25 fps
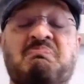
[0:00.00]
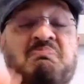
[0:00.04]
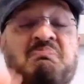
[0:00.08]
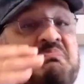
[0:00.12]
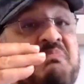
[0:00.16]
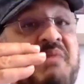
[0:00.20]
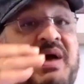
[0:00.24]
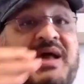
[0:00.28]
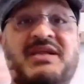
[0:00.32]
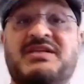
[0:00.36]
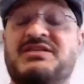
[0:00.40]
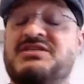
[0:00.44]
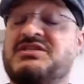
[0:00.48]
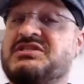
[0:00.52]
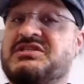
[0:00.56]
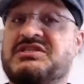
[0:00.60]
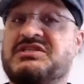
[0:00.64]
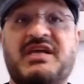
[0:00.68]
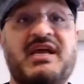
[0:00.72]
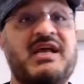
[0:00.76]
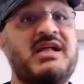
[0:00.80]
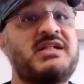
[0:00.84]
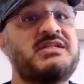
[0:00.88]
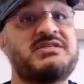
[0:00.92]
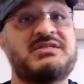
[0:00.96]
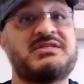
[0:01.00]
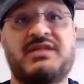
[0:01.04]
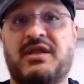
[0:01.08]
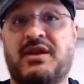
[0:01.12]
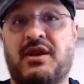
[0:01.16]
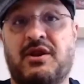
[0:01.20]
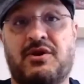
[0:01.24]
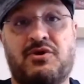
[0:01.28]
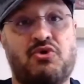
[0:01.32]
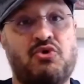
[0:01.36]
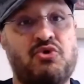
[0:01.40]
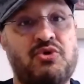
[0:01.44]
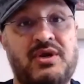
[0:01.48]
manages sales, there
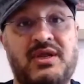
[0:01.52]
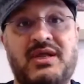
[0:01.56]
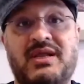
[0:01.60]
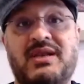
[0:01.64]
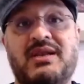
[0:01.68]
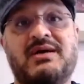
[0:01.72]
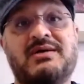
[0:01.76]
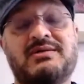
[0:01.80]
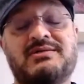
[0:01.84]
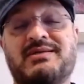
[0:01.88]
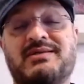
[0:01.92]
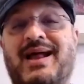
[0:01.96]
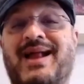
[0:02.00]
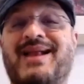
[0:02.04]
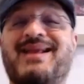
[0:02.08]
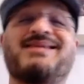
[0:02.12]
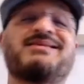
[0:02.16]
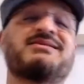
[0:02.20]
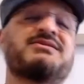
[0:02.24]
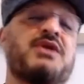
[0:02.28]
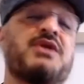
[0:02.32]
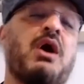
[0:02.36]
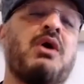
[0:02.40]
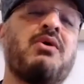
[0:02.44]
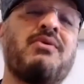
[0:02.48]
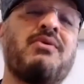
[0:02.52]
are no dealers, and is now